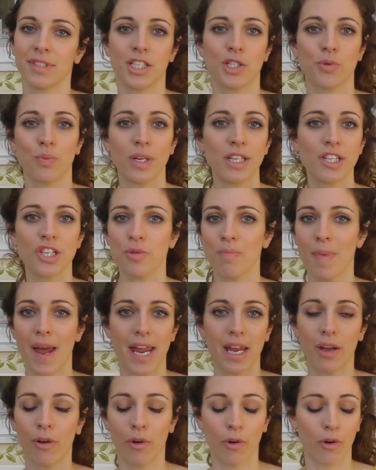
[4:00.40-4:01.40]
Swedish
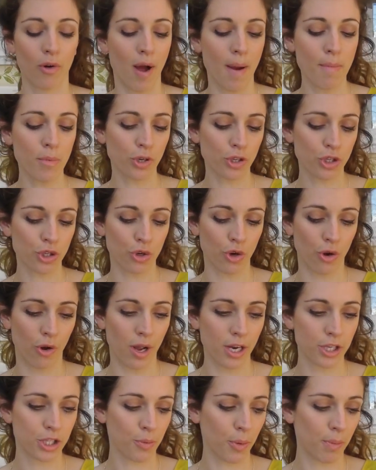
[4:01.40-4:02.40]
make, or I'm not
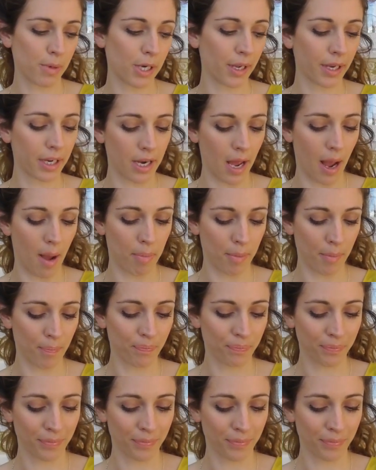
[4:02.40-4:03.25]
sure. I should probably look it up.